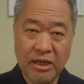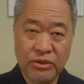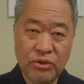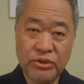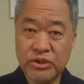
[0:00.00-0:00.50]

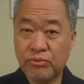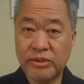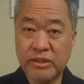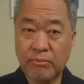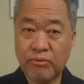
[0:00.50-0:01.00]
Notice its
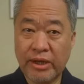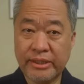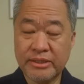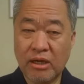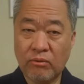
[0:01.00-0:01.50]
retail
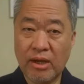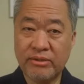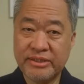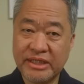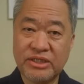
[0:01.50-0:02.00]
price around
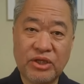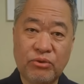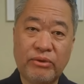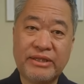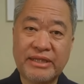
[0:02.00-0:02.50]

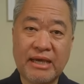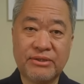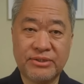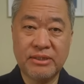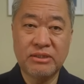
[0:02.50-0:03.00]

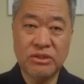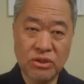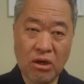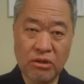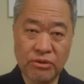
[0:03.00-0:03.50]

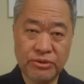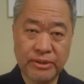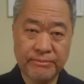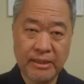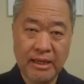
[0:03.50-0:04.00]
$63,000,
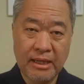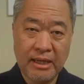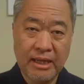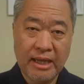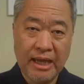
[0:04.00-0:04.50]

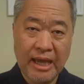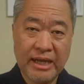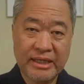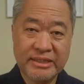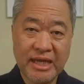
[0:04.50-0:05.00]

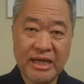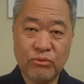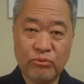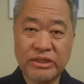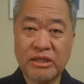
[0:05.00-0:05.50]
and assigned
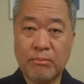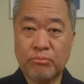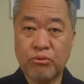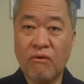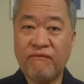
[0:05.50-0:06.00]
risk
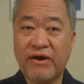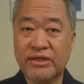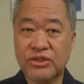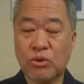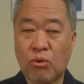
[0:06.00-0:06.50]

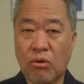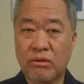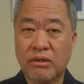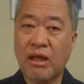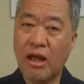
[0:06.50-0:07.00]
profile
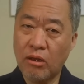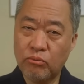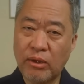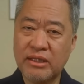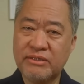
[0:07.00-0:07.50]
score a
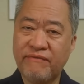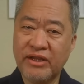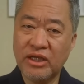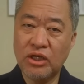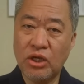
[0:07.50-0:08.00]

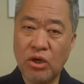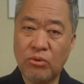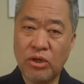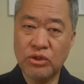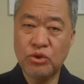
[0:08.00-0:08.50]
relatively
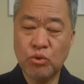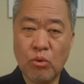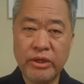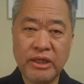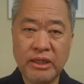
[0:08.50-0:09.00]
low
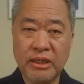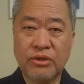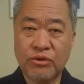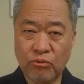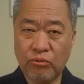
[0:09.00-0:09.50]

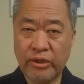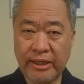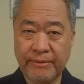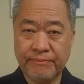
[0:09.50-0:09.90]
23.